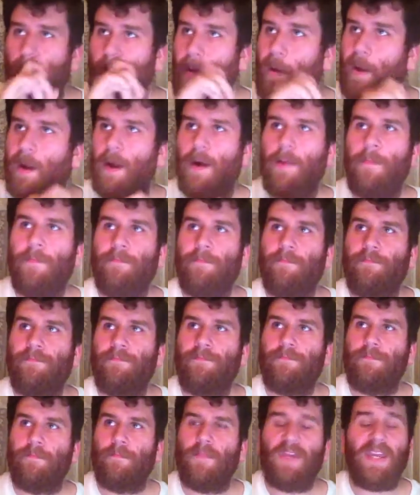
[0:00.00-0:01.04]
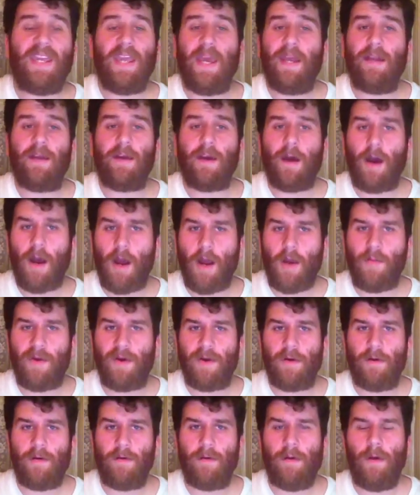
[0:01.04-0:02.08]
Mechanica
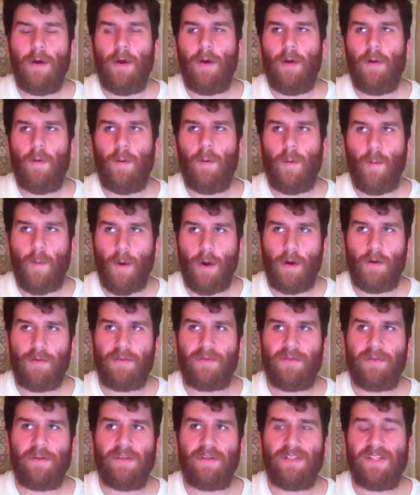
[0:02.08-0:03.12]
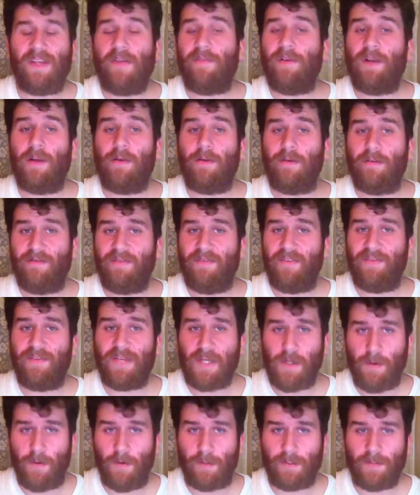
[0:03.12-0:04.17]
armor worth 750
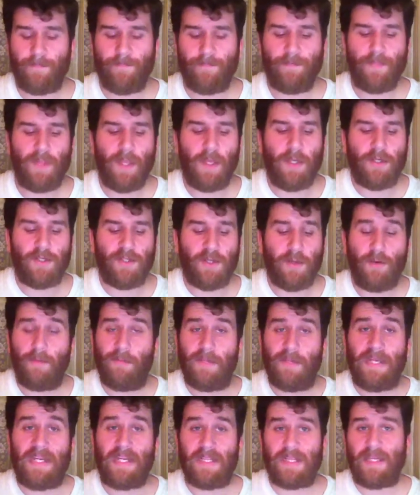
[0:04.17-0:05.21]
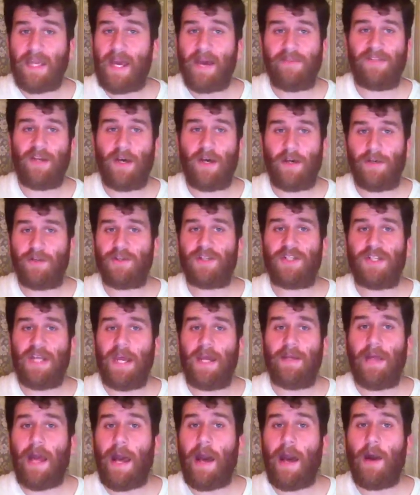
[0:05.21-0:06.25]
gold. So you immediately have to
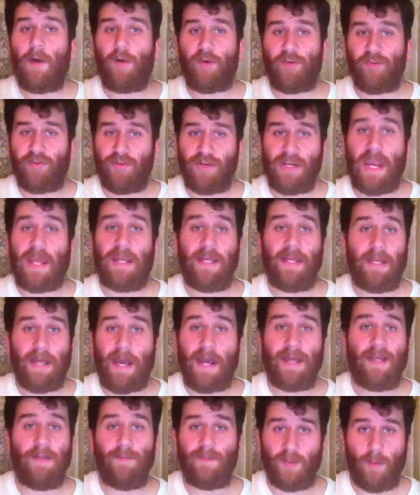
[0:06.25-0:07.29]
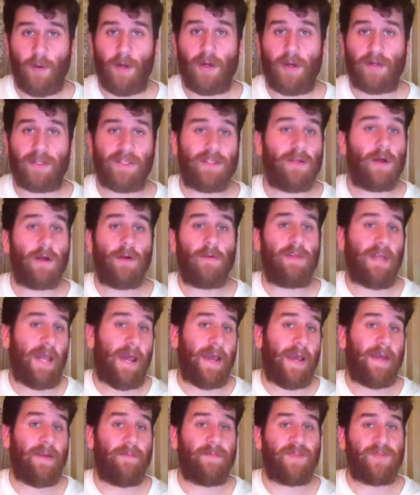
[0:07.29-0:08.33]
understand how creating items works. Not only
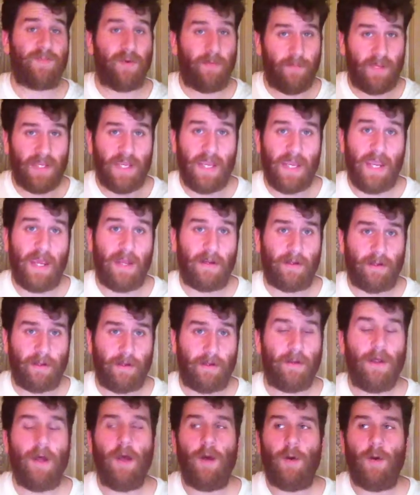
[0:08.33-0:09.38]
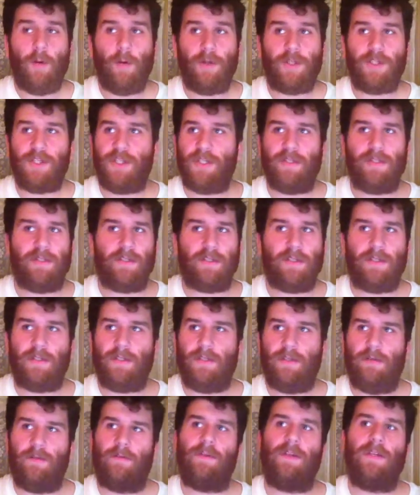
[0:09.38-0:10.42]
items, but Mechanica, which is,
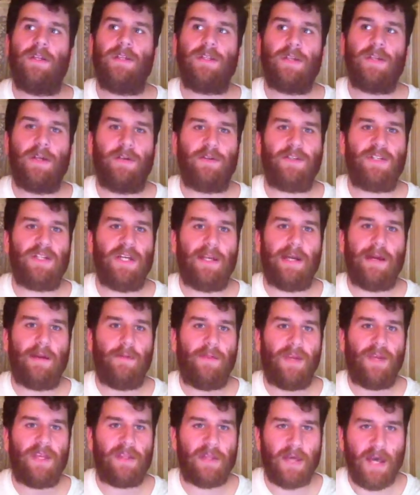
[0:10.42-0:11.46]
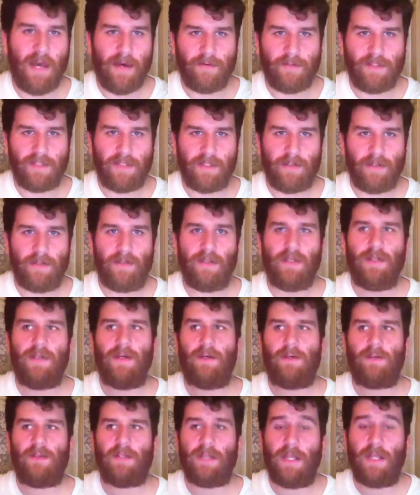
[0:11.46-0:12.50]
you know, you need to understand how to make the housing, you need to
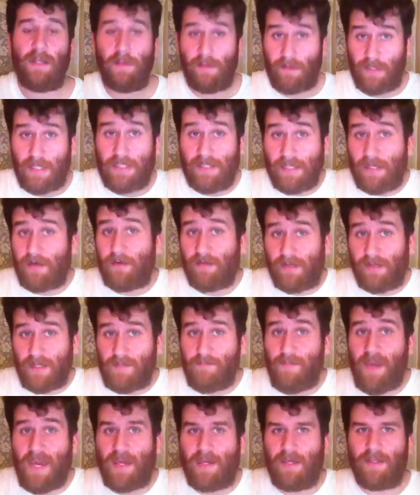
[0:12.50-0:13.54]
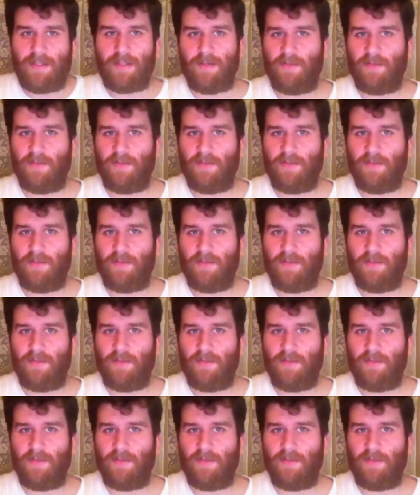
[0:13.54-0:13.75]
understand, like literally make. It's